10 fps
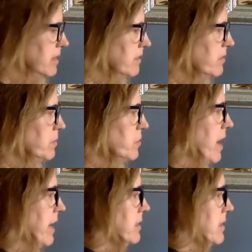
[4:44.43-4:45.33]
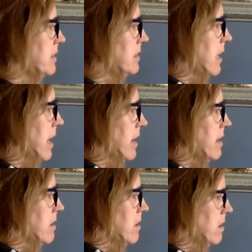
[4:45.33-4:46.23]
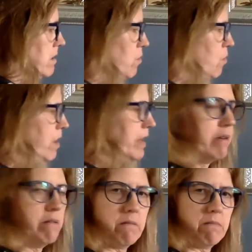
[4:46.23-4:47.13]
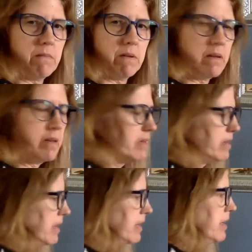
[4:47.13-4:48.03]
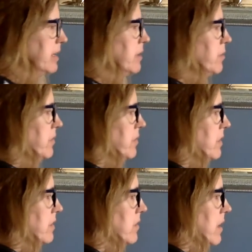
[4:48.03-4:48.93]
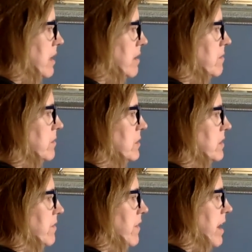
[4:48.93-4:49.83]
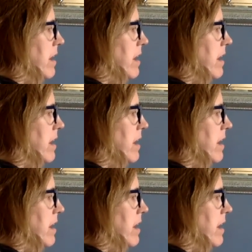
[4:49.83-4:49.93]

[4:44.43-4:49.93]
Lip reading: Subtract this side, 1, and it equals this side, which is 5.